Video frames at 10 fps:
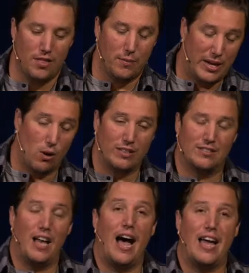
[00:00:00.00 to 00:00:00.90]
we go
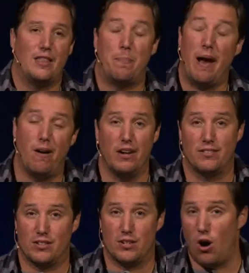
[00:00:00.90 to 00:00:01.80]
inside, the
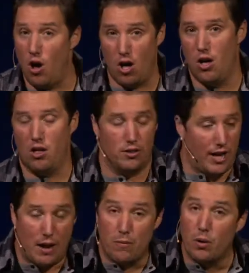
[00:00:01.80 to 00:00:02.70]
parents call
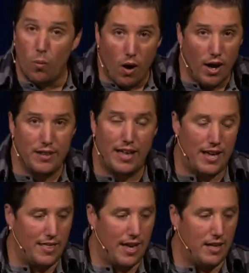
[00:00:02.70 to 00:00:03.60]

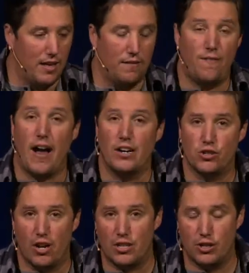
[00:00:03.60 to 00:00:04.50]
911, a fire
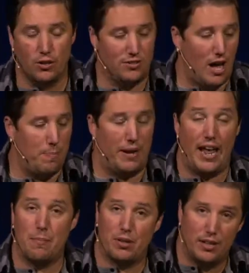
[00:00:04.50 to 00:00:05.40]
truck shows up, an
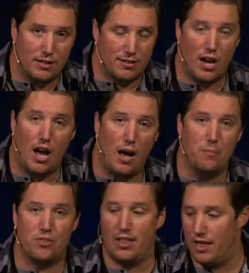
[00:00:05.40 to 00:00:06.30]
ambulance
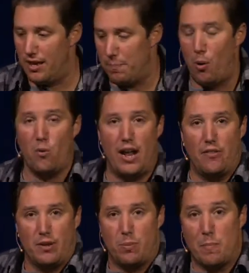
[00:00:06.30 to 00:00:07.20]
comes, and they're pulling
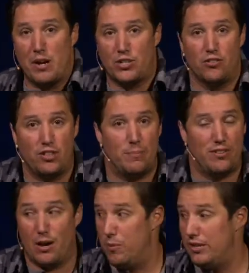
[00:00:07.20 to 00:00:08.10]
out their permission slip
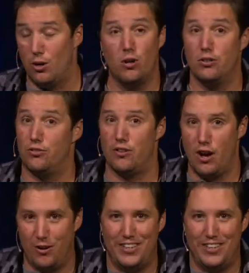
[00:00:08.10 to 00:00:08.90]
saying, we told her so,